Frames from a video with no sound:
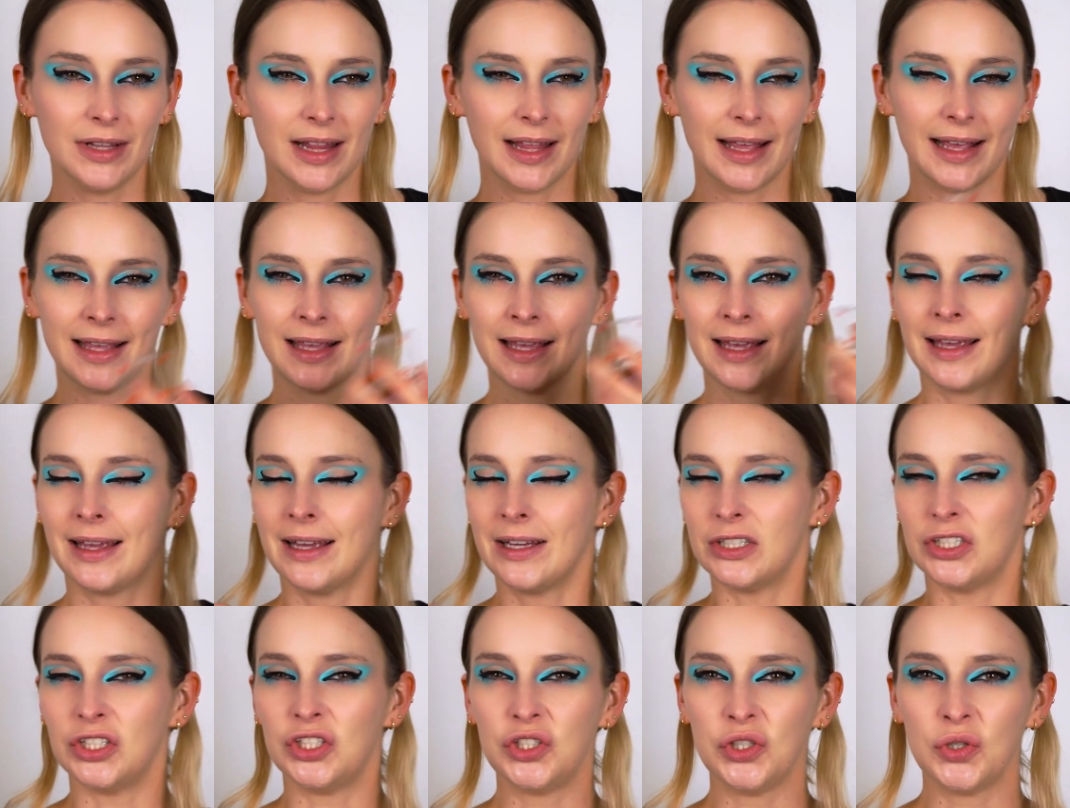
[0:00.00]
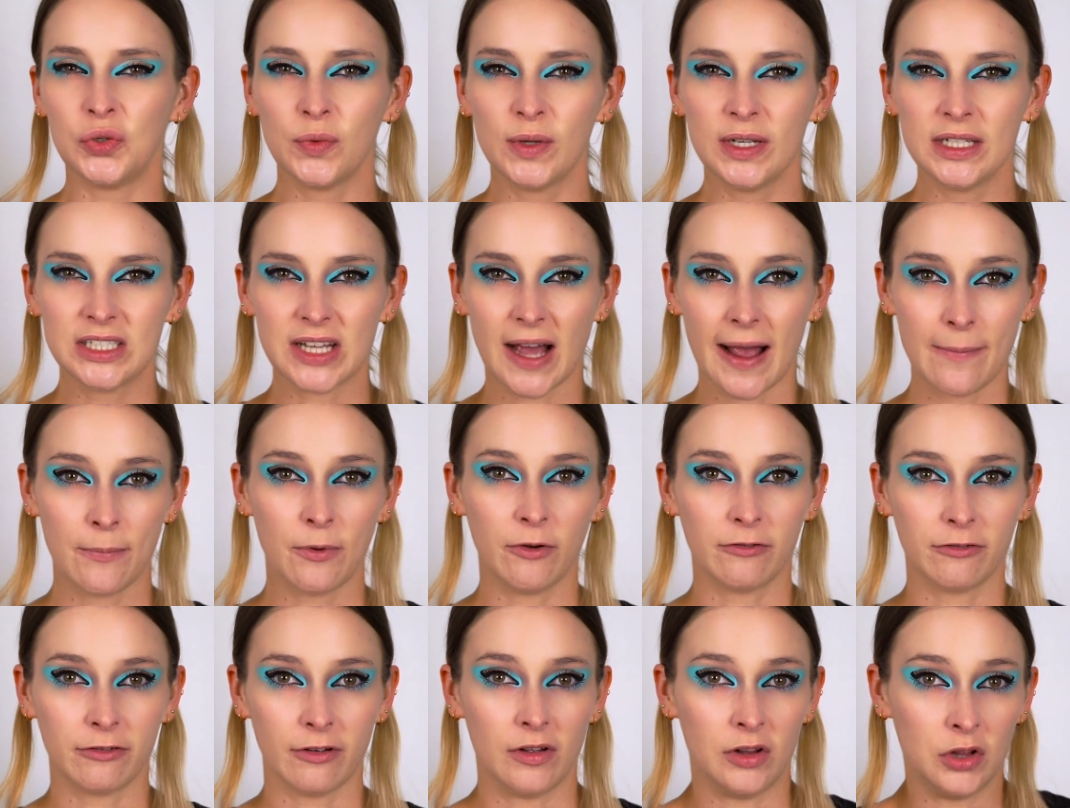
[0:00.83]
like dewy type
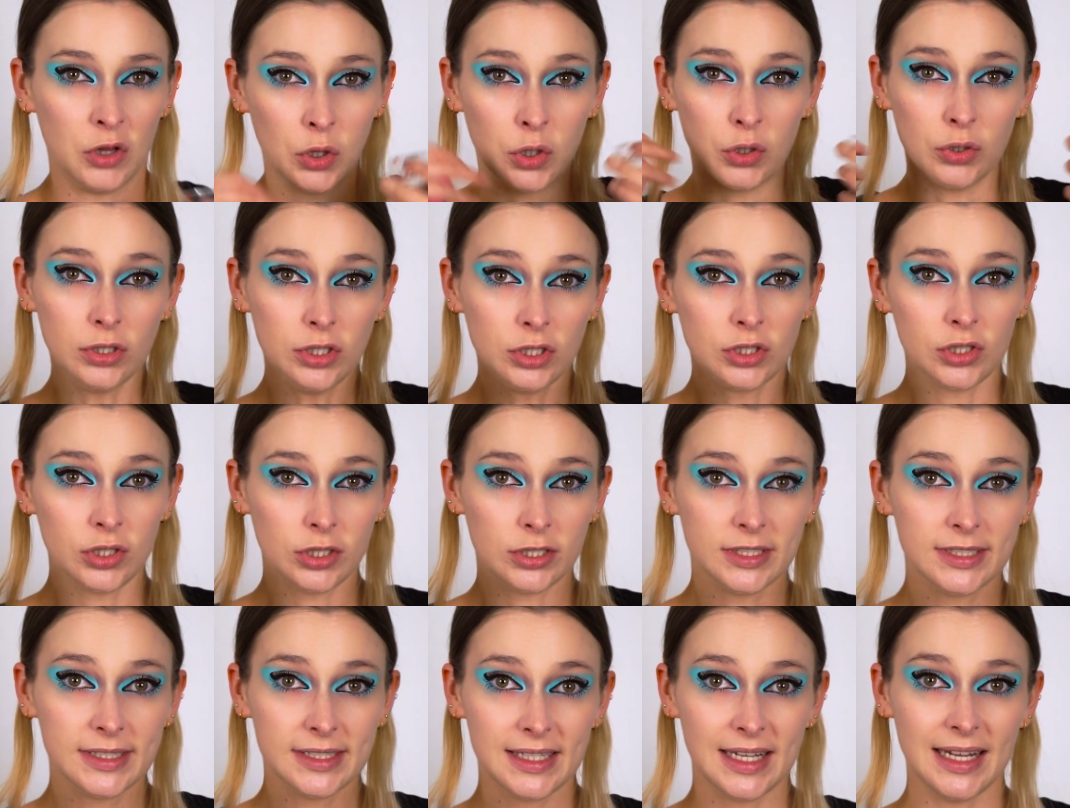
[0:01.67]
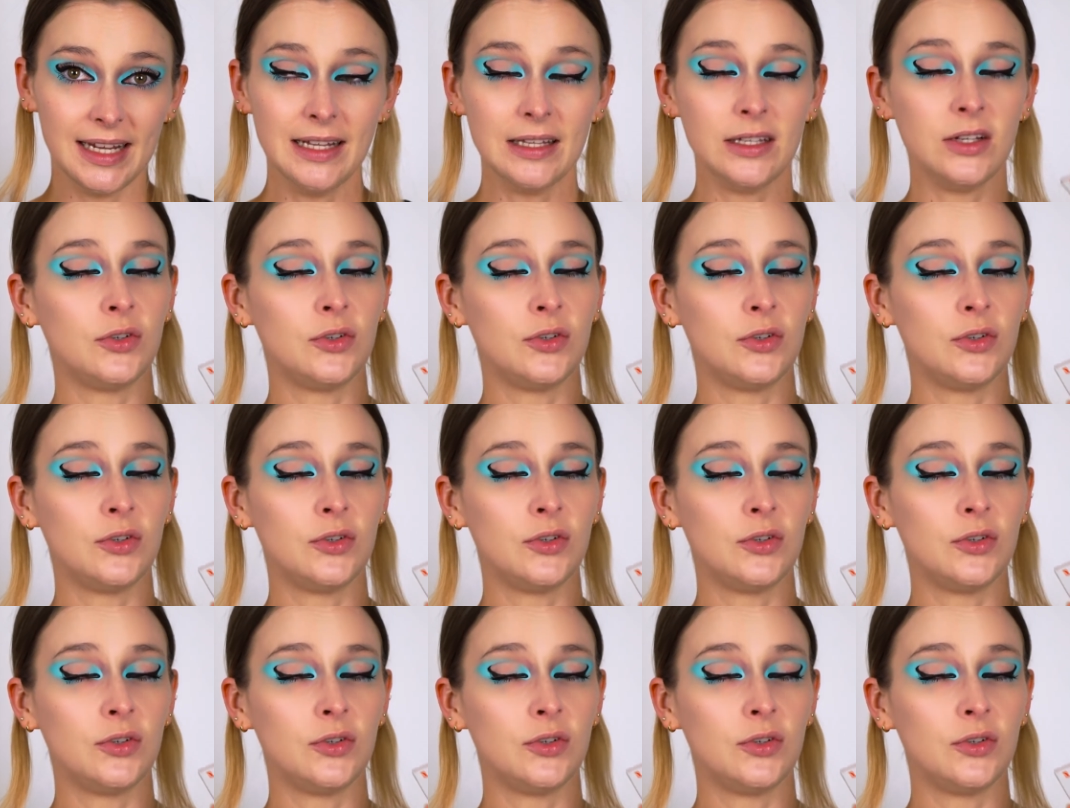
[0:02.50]
of look to your skin,